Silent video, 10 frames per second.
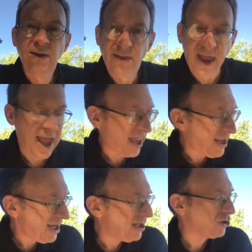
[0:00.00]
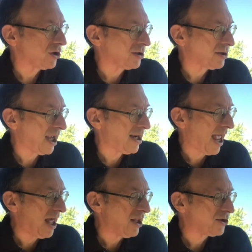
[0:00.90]
They had hinges, and
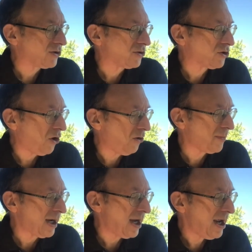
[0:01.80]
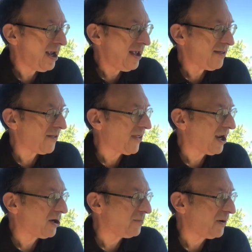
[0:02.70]
Alistair told me that they
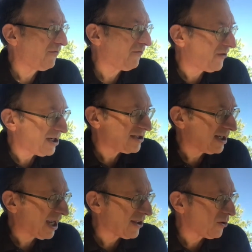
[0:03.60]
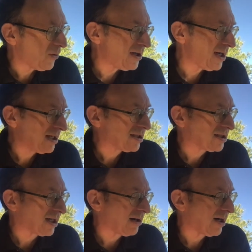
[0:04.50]
could be fitted together when
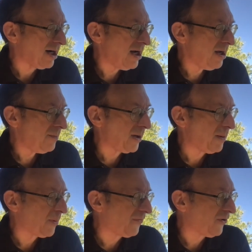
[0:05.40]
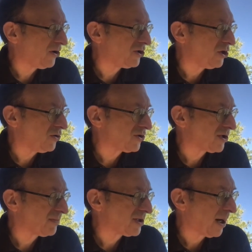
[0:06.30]
necessary, but he preferred to use
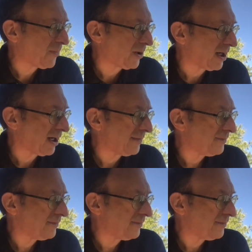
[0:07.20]
them separately.